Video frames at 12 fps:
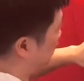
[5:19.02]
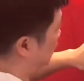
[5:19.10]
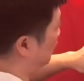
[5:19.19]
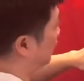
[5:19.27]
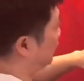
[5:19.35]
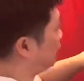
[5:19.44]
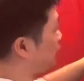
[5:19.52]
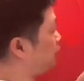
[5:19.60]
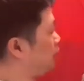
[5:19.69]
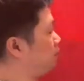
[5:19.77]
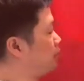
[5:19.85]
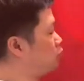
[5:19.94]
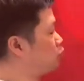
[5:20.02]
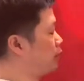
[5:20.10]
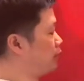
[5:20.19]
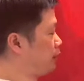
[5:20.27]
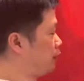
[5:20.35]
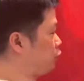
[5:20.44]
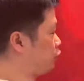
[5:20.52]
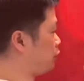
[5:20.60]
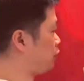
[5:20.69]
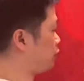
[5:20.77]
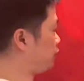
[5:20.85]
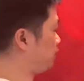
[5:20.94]
line it about one
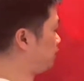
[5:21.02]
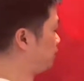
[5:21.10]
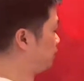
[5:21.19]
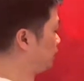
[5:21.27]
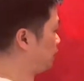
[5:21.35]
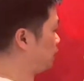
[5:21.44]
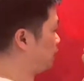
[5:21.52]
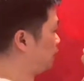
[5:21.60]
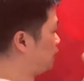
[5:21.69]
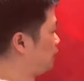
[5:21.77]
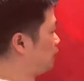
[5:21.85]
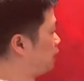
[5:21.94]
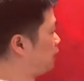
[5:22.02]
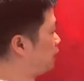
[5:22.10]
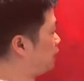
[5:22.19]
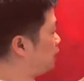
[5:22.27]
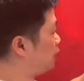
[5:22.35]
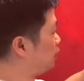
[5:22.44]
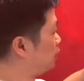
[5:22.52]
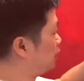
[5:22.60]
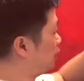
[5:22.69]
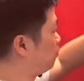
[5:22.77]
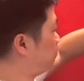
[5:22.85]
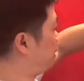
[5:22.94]
inches and don't